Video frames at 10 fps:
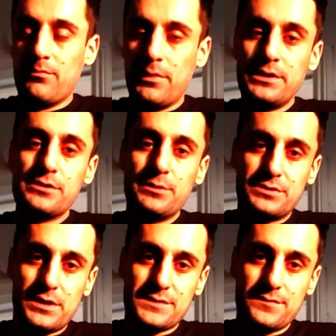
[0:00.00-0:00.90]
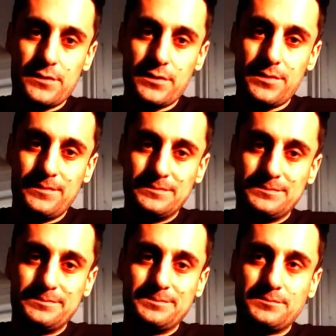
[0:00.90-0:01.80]
money to be transferred
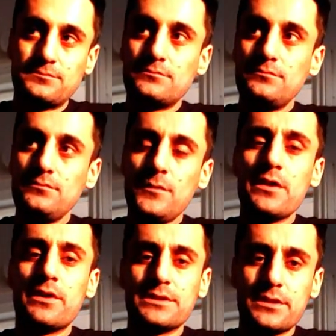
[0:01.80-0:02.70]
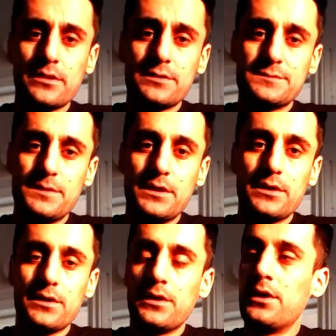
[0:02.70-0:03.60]
rather than the
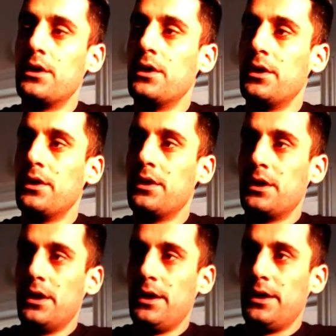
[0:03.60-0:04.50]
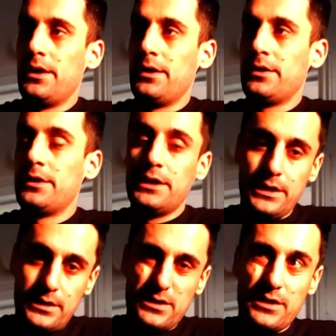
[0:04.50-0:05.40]
speaker. Uh,
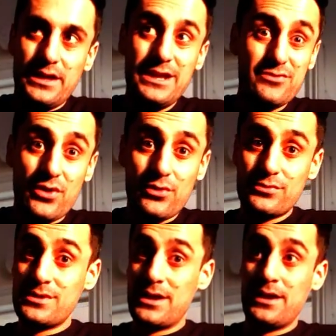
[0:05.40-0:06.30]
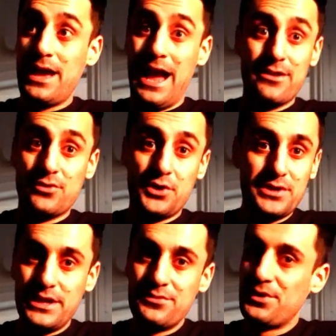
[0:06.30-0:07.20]
Aaron,
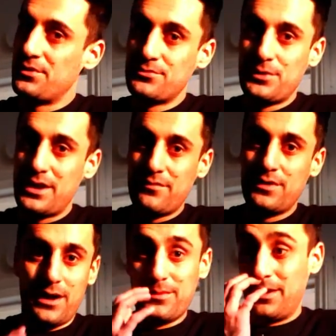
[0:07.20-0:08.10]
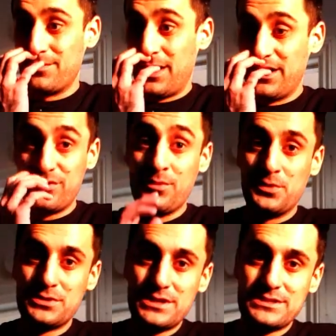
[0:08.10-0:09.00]
Eron, whatever. I, mean, I do
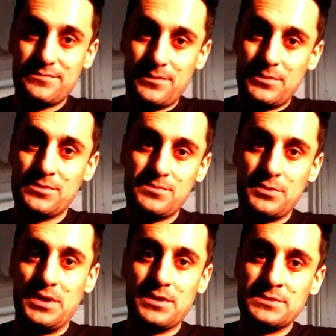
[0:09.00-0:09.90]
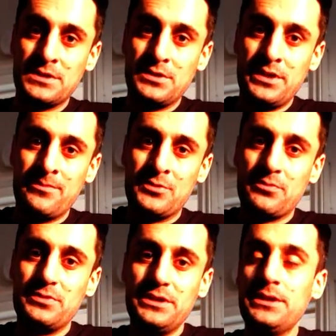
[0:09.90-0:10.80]
apologize if I'm not pronouncing your name
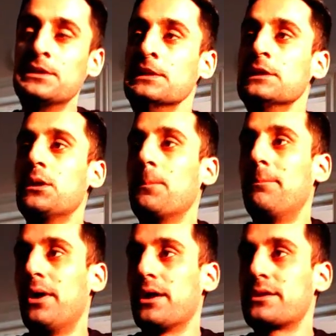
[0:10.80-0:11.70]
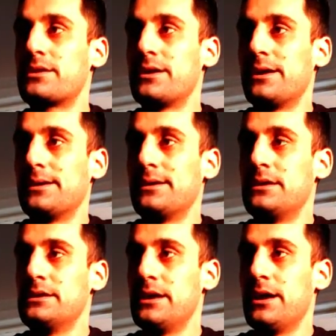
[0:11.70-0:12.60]
properly, but uh,
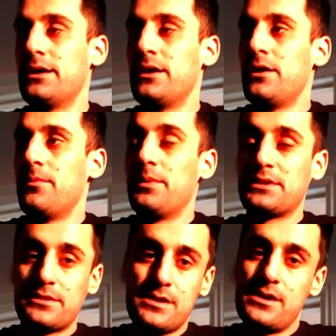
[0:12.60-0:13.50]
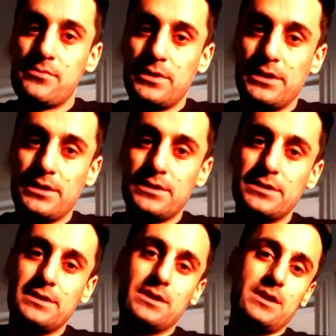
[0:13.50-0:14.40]
yeah. But the third winner,
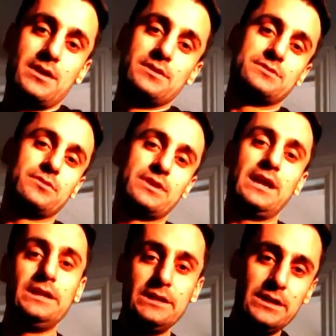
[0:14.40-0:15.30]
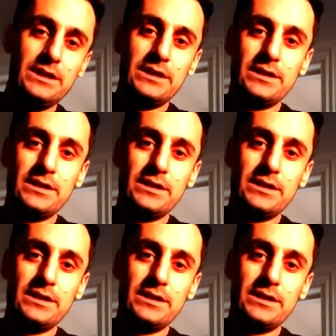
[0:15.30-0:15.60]
so Kelly,